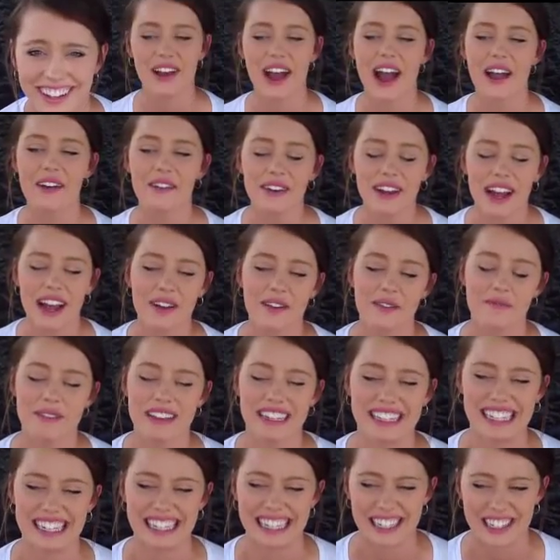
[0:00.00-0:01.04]
I would
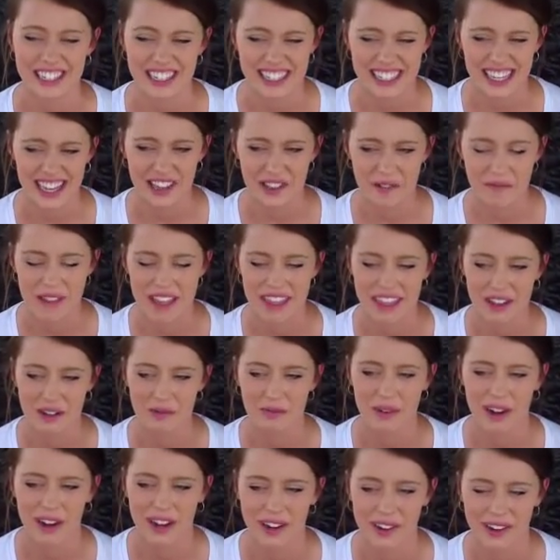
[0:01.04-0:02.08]
basically just tell them that their
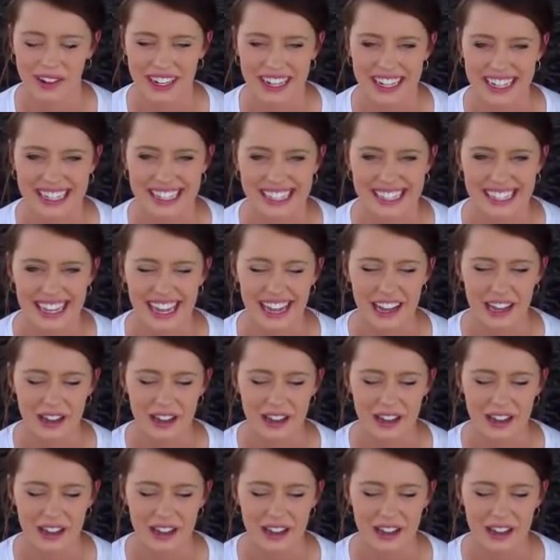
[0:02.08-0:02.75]
priorities